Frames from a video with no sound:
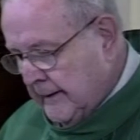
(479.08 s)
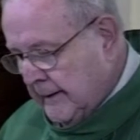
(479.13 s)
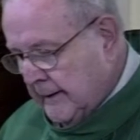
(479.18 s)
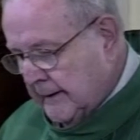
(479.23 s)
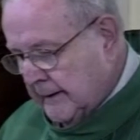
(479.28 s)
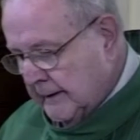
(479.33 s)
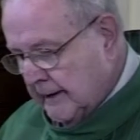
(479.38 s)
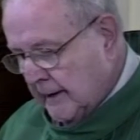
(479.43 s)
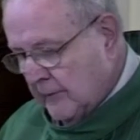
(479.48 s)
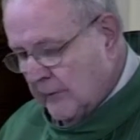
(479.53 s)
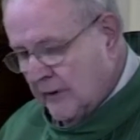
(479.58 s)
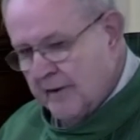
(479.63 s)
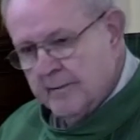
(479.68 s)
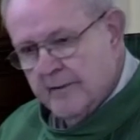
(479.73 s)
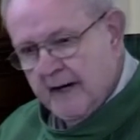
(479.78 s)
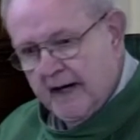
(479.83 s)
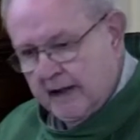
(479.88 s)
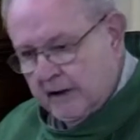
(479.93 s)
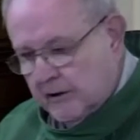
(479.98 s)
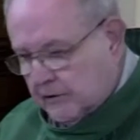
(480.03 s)
Can we
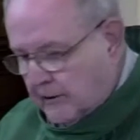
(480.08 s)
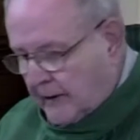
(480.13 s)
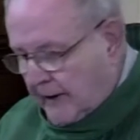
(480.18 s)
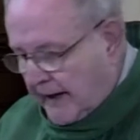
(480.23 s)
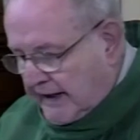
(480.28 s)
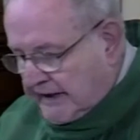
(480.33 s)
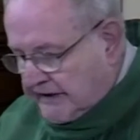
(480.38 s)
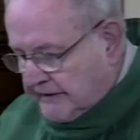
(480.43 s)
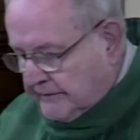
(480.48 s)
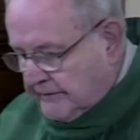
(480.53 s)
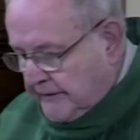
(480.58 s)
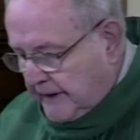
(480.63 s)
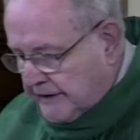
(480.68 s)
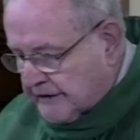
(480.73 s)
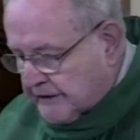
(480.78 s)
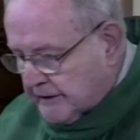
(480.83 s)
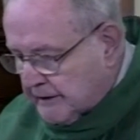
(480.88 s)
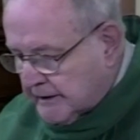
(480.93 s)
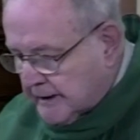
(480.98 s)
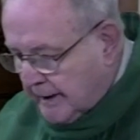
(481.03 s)
make Christ's
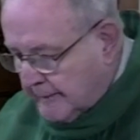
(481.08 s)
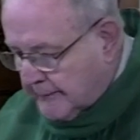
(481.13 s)
vision come